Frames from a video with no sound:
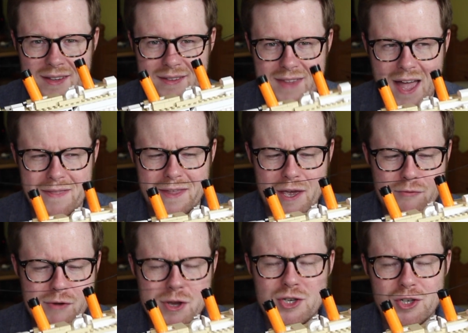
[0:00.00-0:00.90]
than the
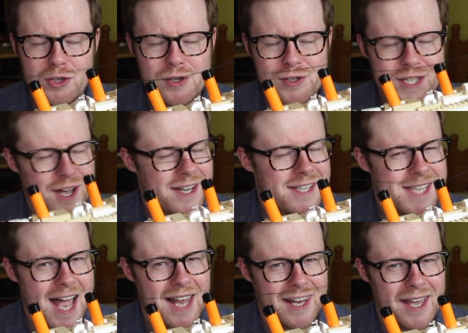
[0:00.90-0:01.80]
original
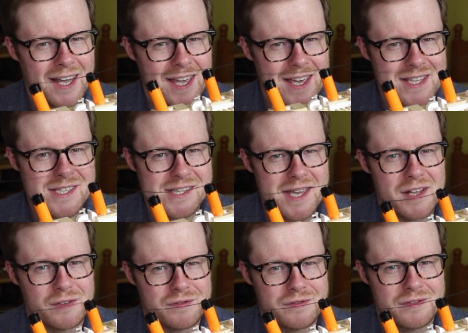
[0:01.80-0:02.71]
Titanic
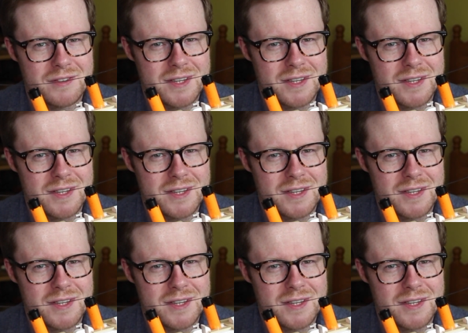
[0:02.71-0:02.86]
itself.